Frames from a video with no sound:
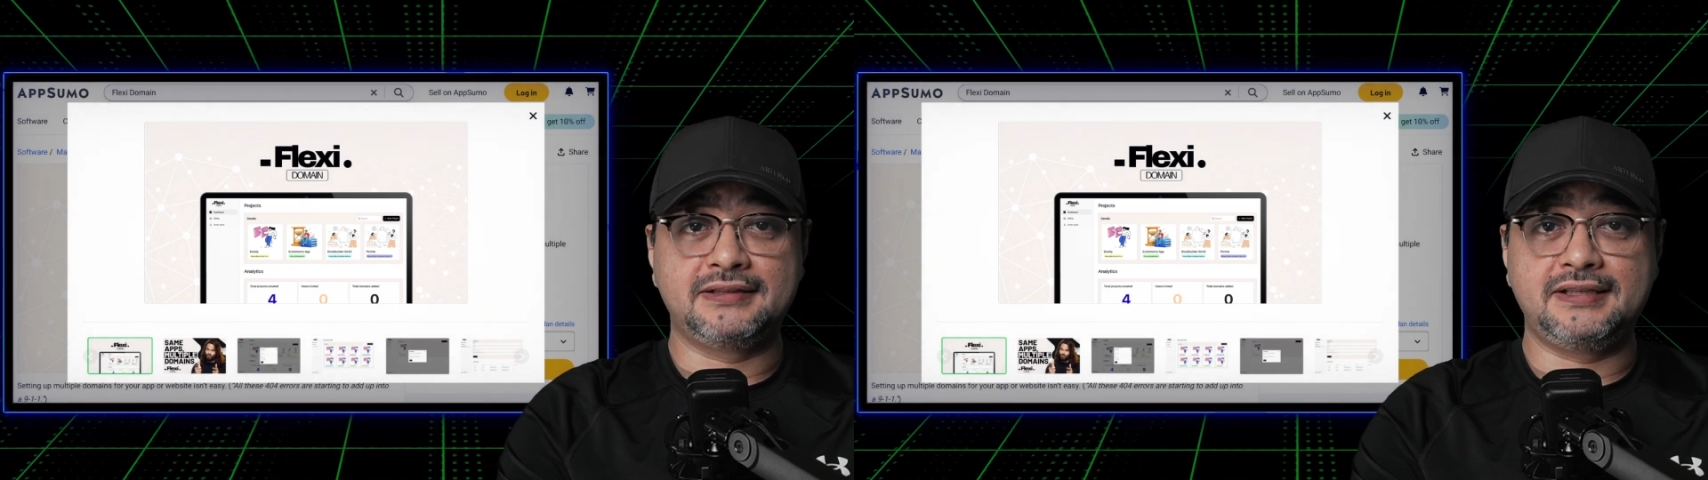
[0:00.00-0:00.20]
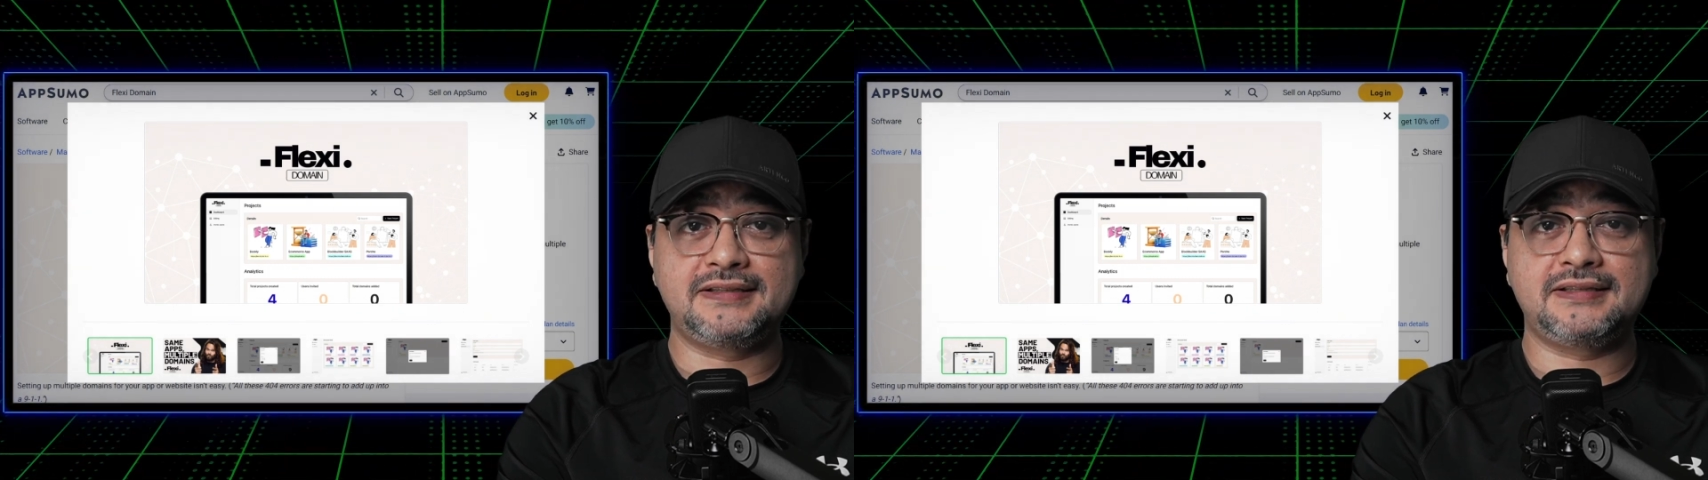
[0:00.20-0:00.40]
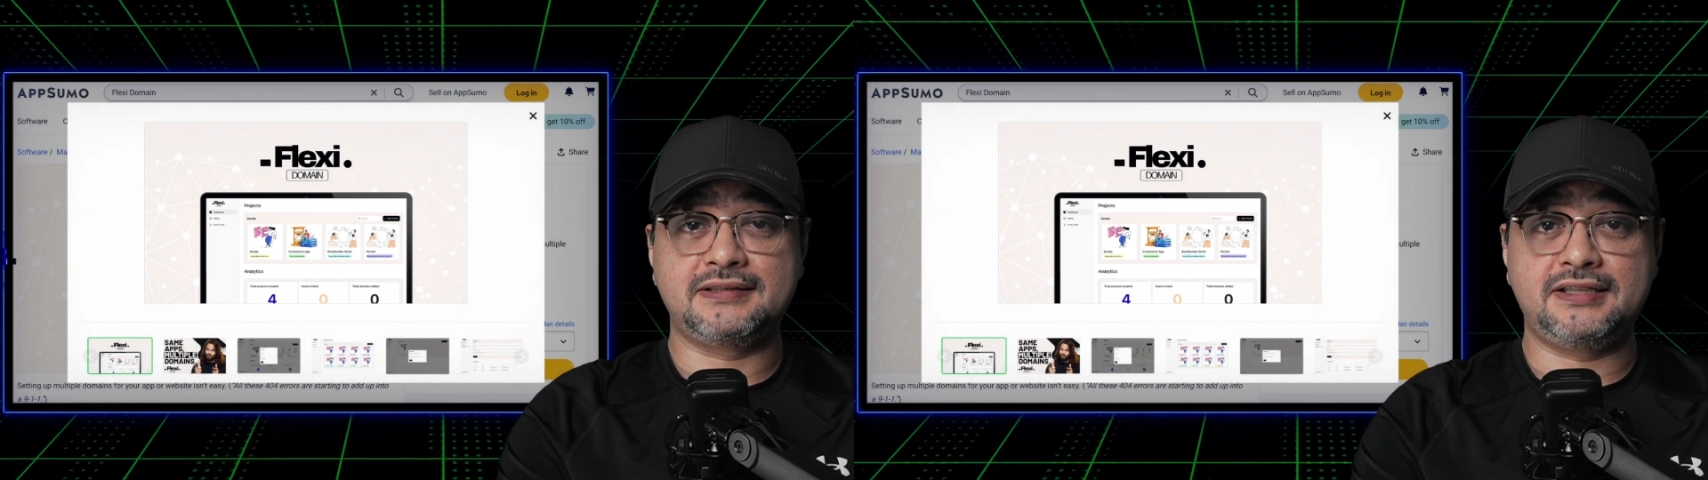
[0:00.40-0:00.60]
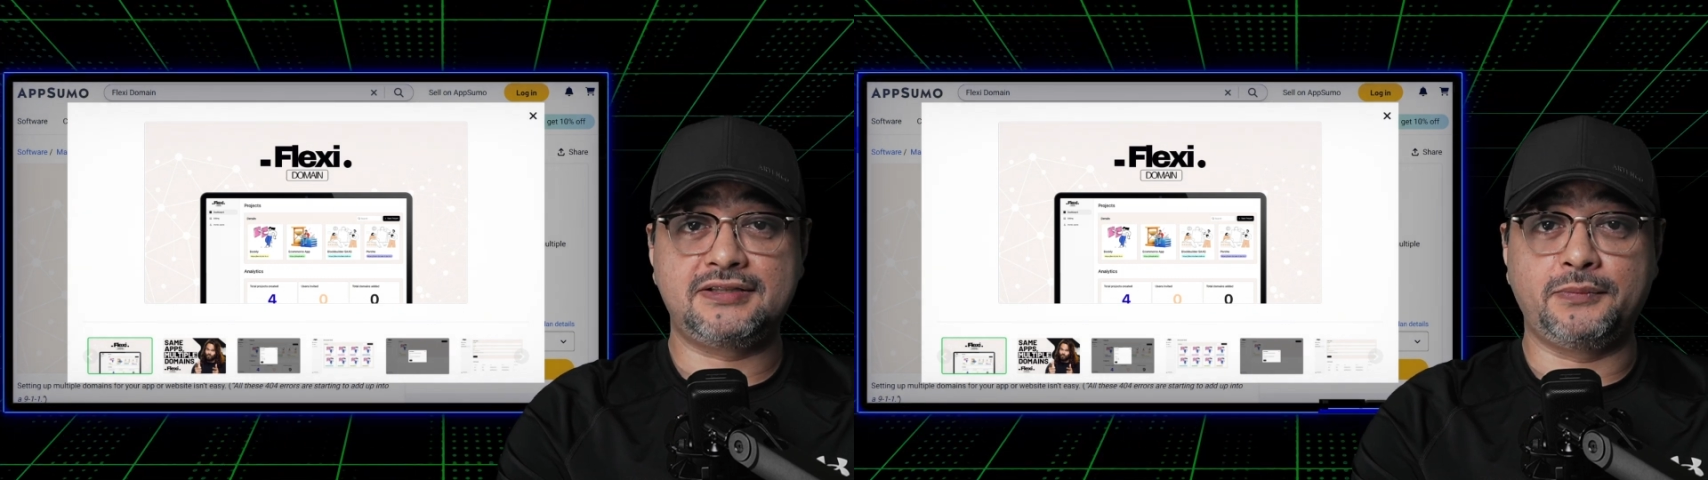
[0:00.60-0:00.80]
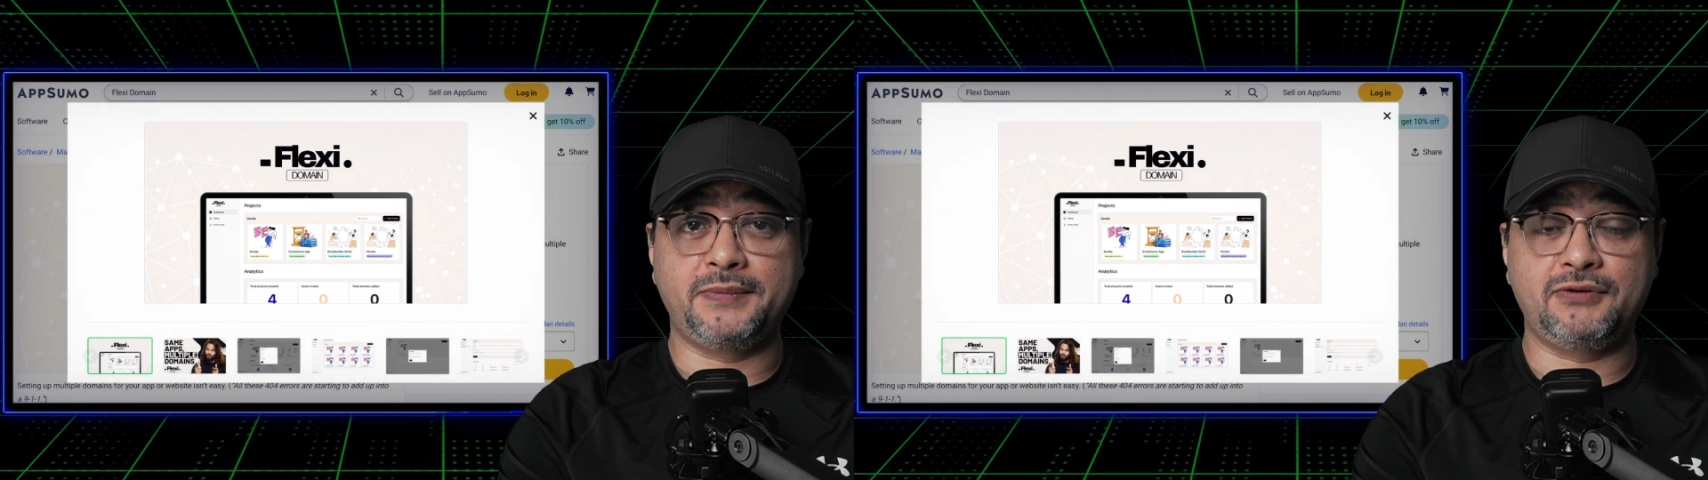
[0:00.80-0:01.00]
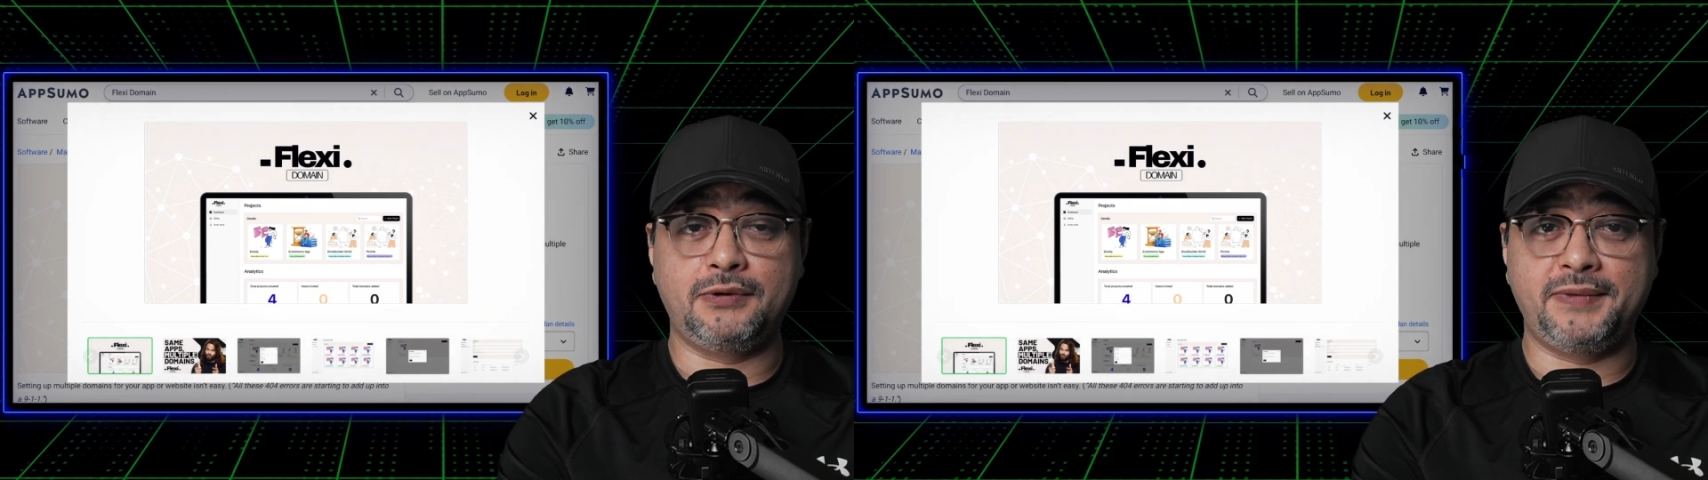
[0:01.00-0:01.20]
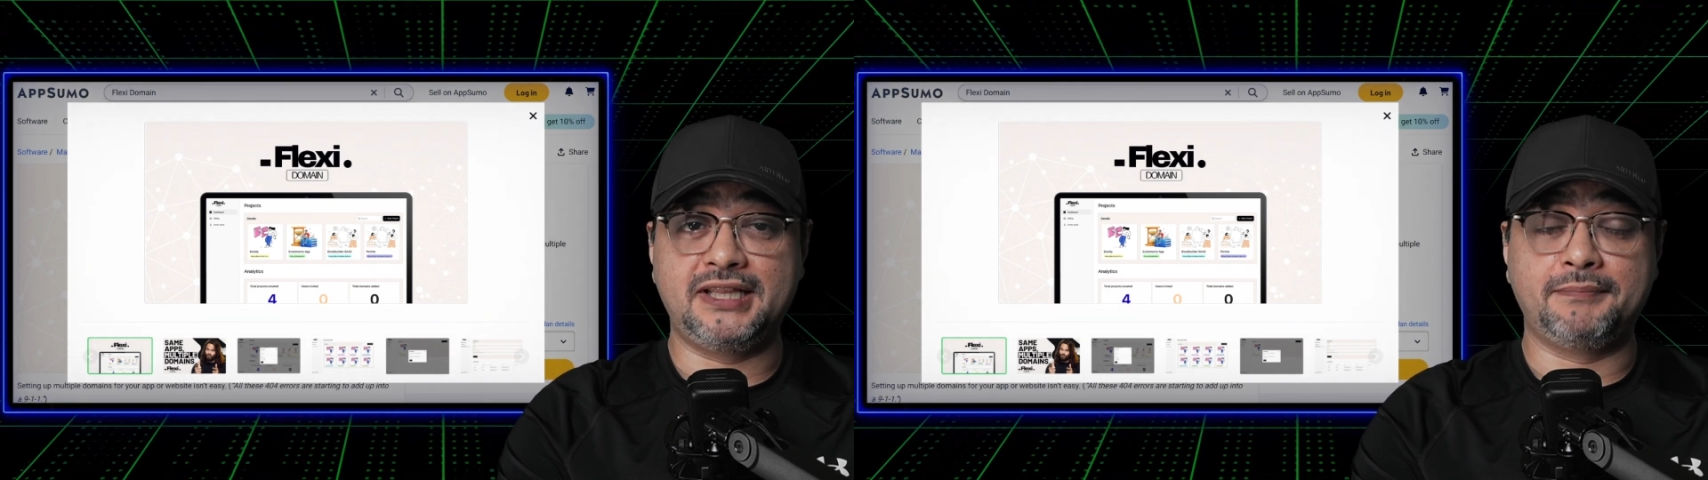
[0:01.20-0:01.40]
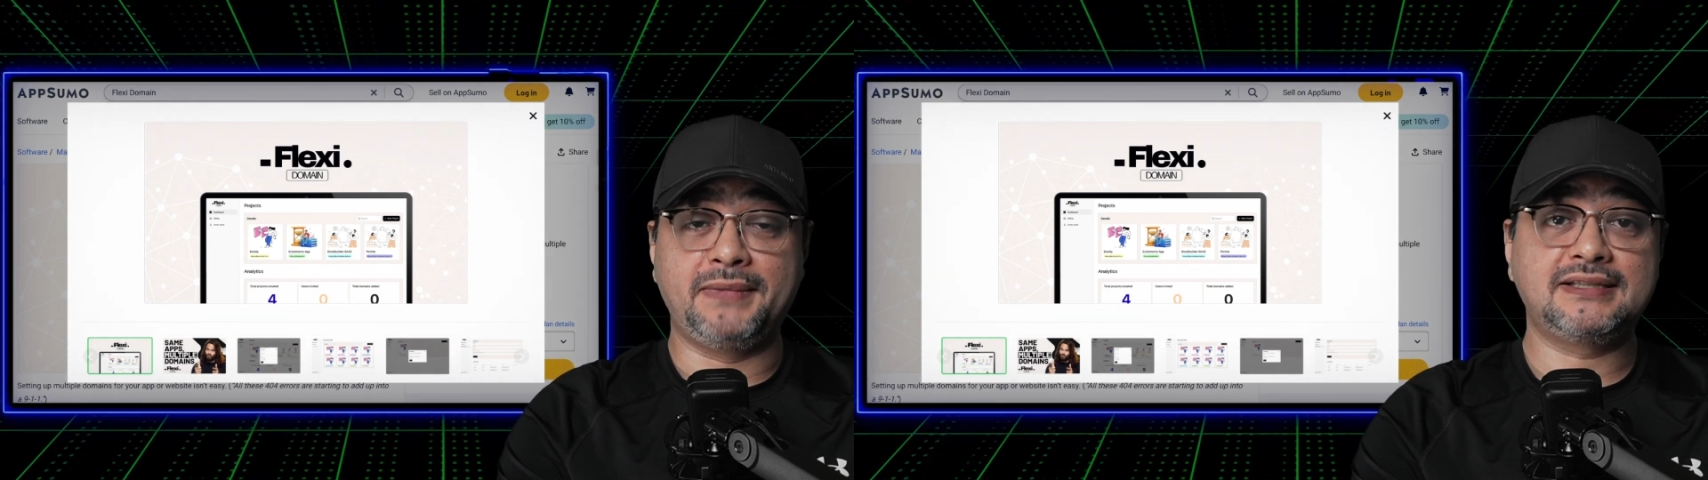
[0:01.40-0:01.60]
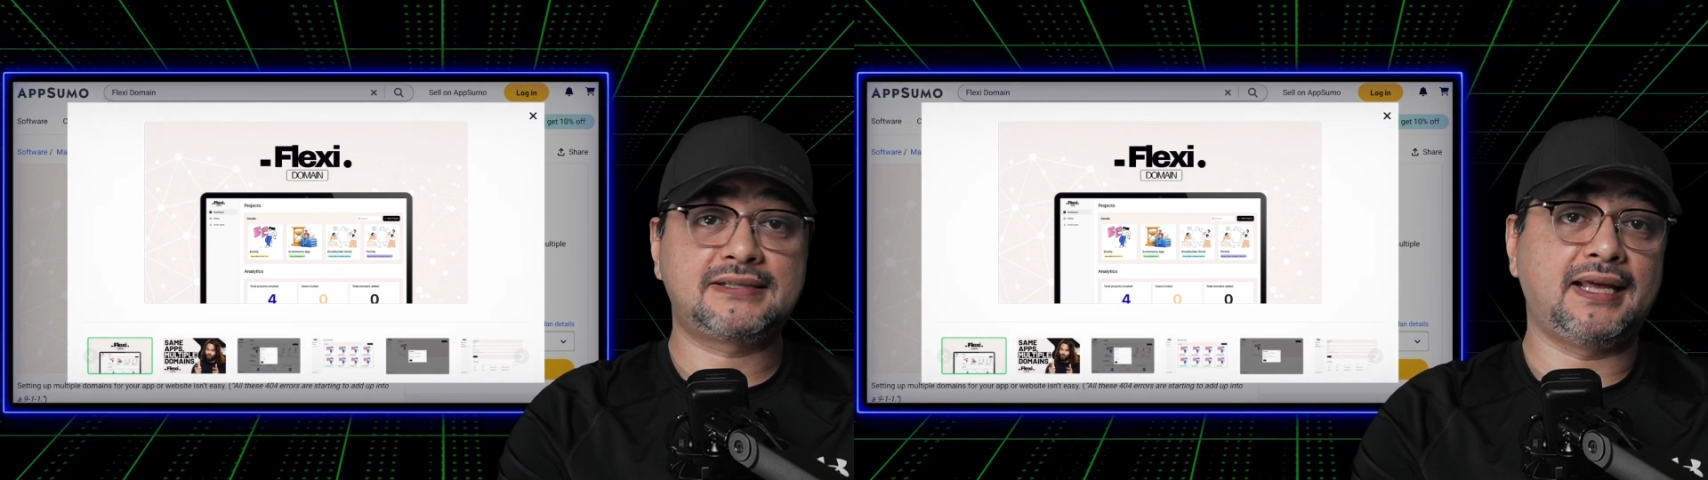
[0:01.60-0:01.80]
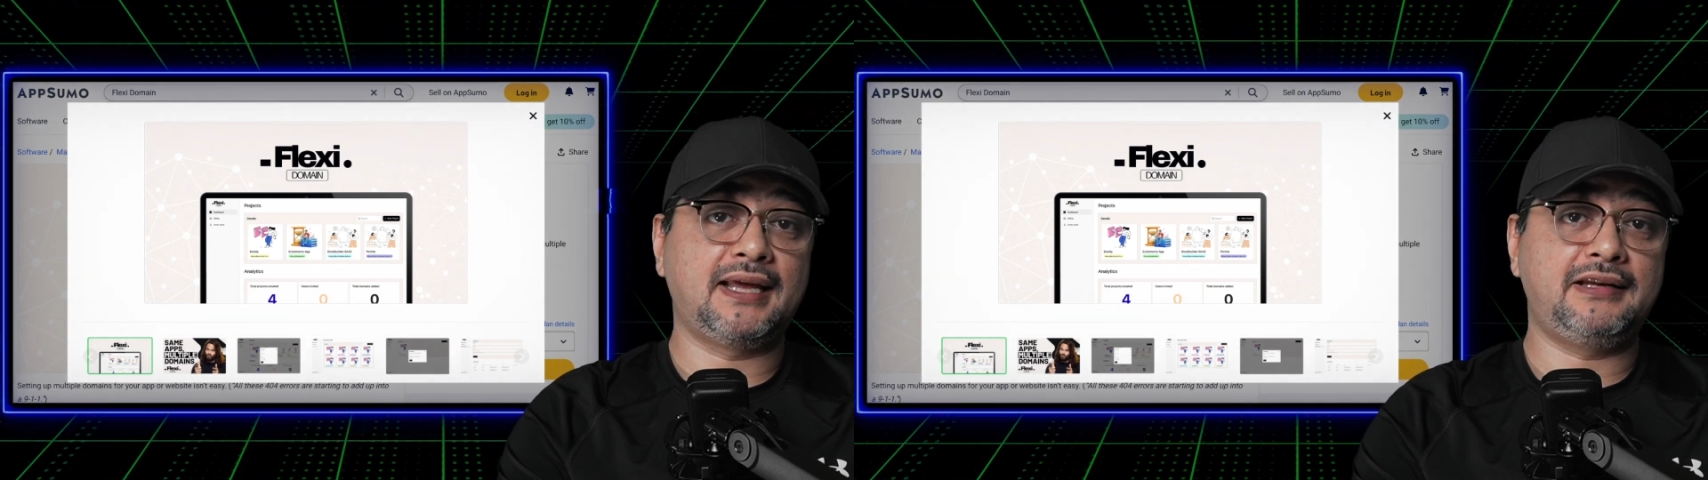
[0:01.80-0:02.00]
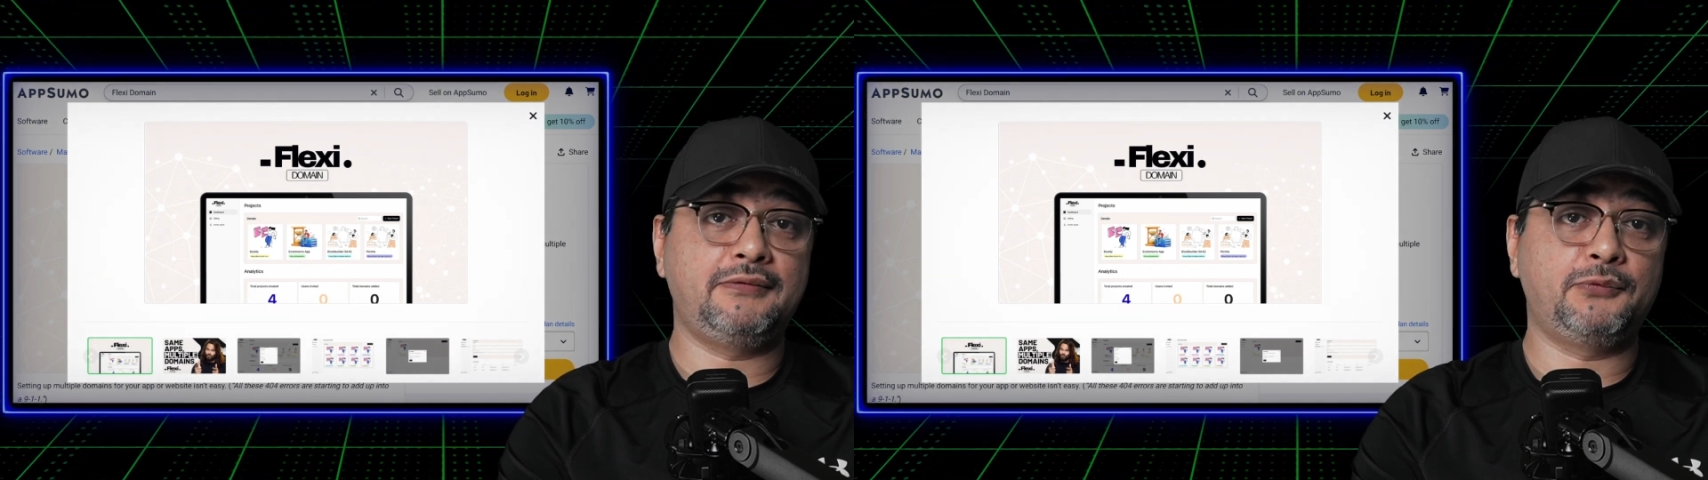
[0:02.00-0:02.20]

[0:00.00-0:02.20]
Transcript: This domain will be the main site